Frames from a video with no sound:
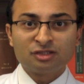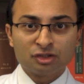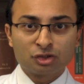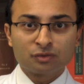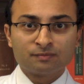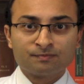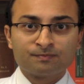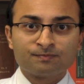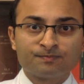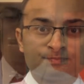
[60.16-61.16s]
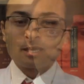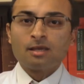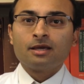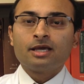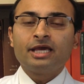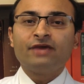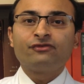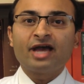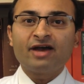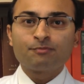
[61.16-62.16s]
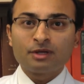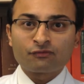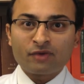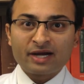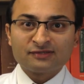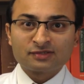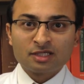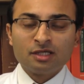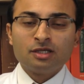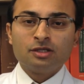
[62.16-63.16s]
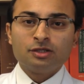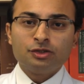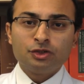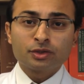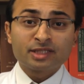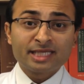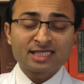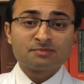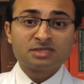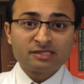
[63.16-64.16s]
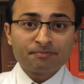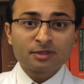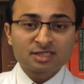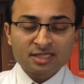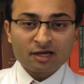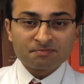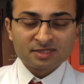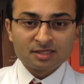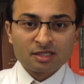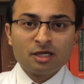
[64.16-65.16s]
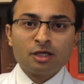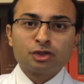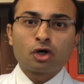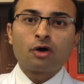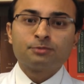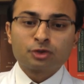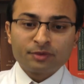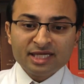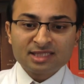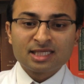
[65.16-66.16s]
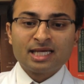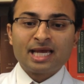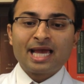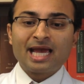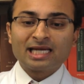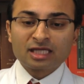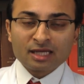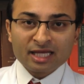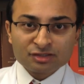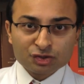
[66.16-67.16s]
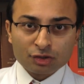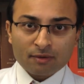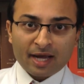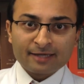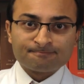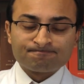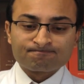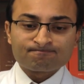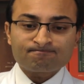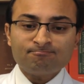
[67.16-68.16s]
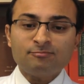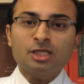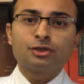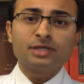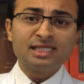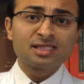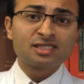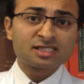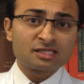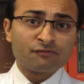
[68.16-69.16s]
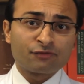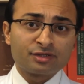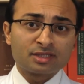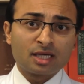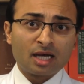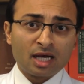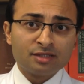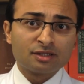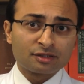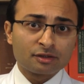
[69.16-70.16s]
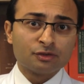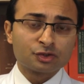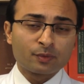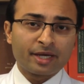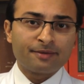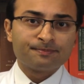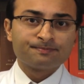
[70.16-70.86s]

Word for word: tissue. If you have blepharitis, you can take some simple steps to help treat and cleanse your eye to ease the discomfort until it goes away.